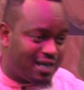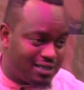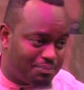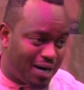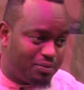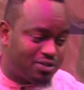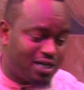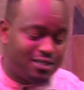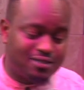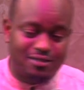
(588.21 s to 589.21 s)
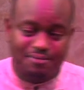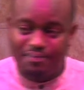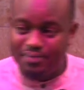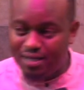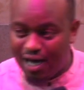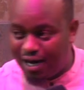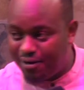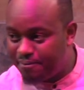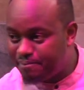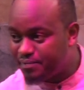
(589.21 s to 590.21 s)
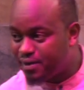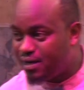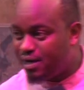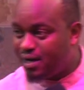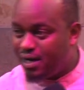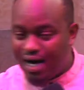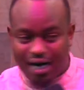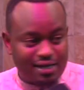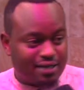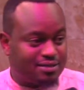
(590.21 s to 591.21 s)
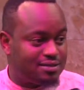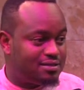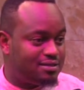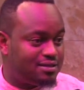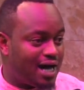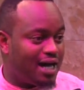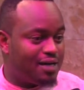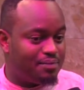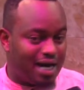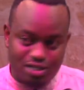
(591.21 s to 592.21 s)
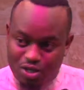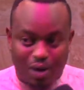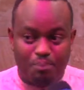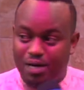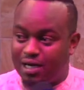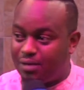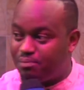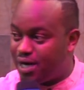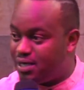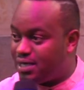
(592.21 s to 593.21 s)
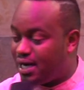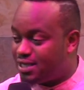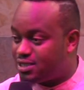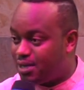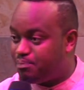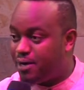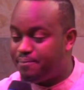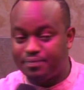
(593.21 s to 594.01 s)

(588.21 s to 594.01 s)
And the Bible says, now, at that time, as they were breaking bread in the Last Supper,